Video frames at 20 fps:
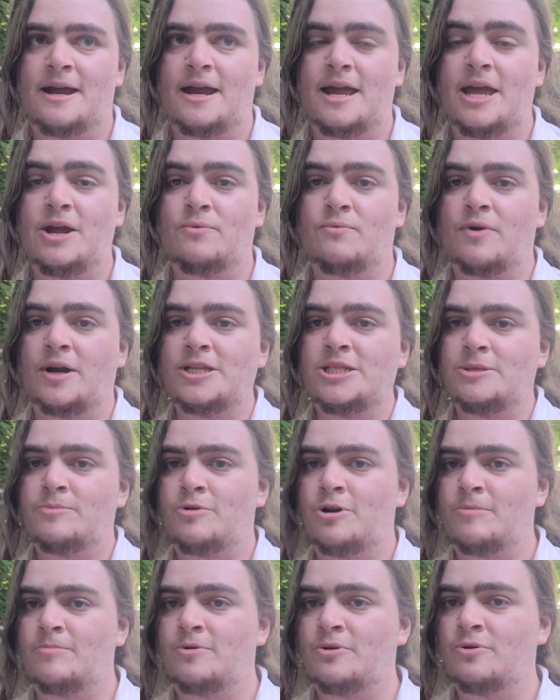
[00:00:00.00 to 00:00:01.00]
it runs
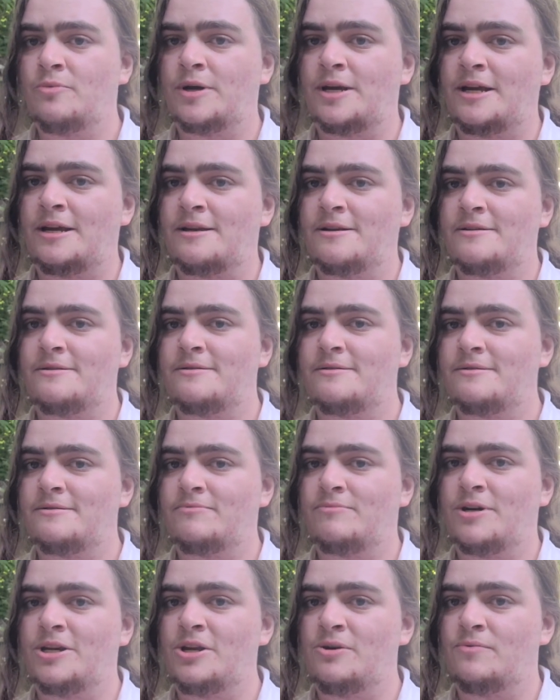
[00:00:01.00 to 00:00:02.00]
purple
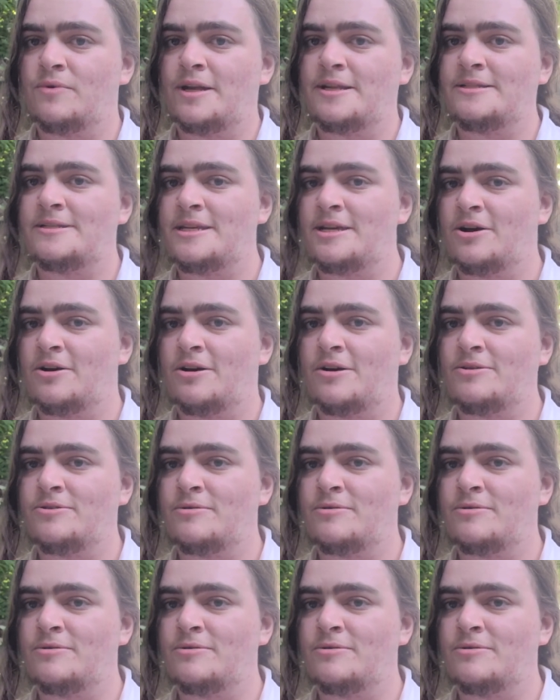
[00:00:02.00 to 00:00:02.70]
when you rinse the yarn,